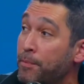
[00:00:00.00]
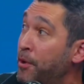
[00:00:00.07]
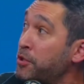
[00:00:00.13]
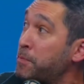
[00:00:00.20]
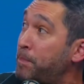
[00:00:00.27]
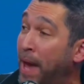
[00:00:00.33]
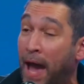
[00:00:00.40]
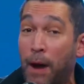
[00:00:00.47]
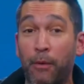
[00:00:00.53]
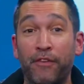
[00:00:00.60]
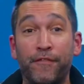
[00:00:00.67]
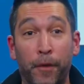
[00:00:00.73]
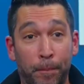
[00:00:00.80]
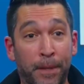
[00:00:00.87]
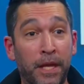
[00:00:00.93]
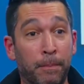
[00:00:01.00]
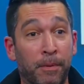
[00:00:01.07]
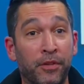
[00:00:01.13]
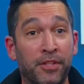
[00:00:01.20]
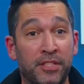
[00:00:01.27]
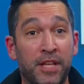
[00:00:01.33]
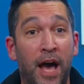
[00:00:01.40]
of the most powerful
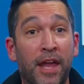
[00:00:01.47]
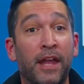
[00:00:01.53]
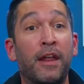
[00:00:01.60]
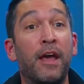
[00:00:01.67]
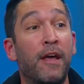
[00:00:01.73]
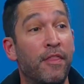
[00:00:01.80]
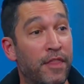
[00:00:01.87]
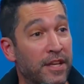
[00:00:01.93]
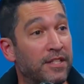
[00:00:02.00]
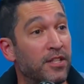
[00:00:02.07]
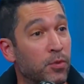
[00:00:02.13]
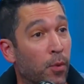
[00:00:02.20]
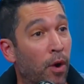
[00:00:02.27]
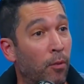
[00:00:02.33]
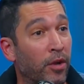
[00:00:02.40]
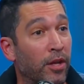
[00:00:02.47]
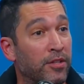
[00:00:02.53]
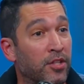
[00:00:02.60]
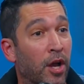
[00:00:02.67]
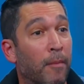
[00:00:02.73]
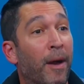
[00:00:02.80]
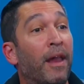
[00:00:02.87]
people decided this is what we're
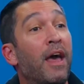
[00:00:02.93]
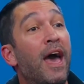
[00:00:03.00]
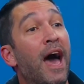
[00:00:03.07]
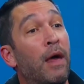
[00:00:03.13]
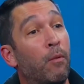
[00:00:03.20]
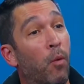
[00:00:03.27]
going to talk about.